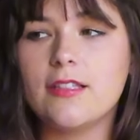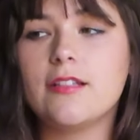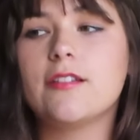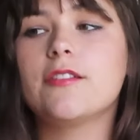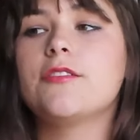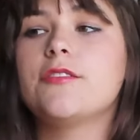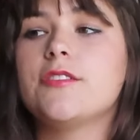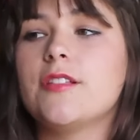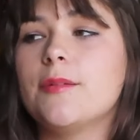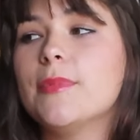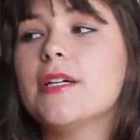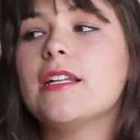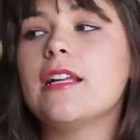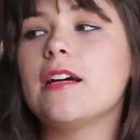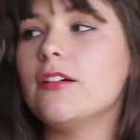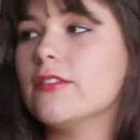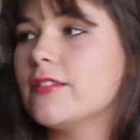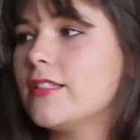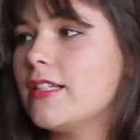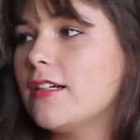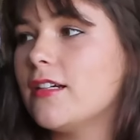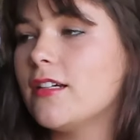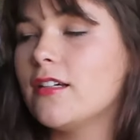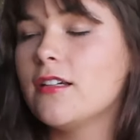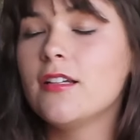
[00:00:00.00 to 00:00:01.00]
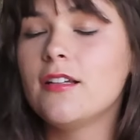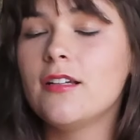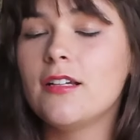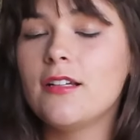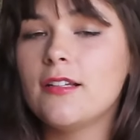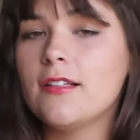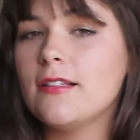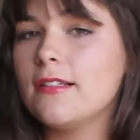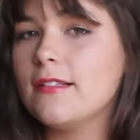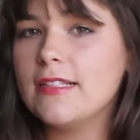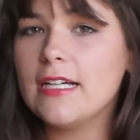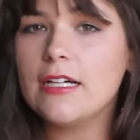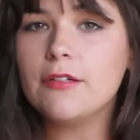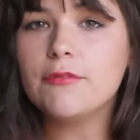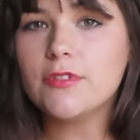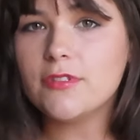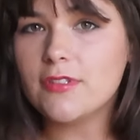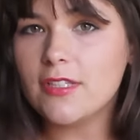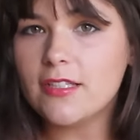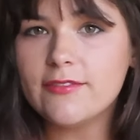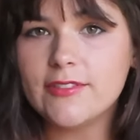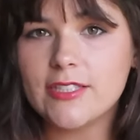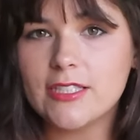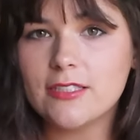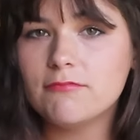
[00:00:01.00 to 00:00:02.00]
There is someone out there that will
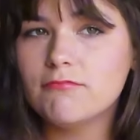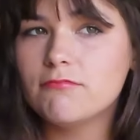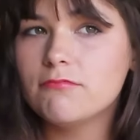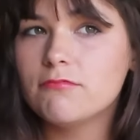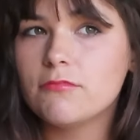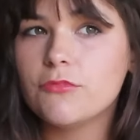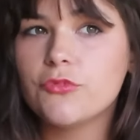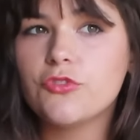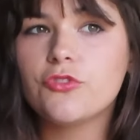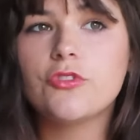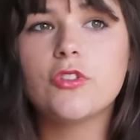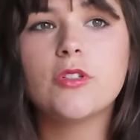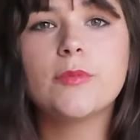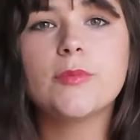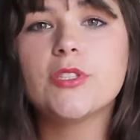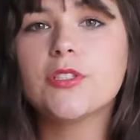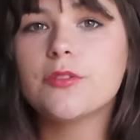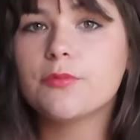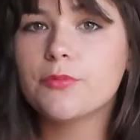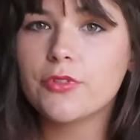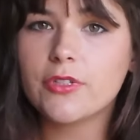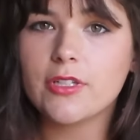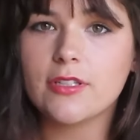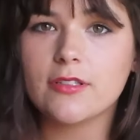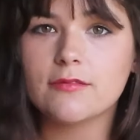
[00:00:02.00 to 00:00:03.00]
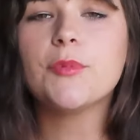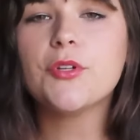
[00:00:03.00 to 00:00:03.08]
love it so much more.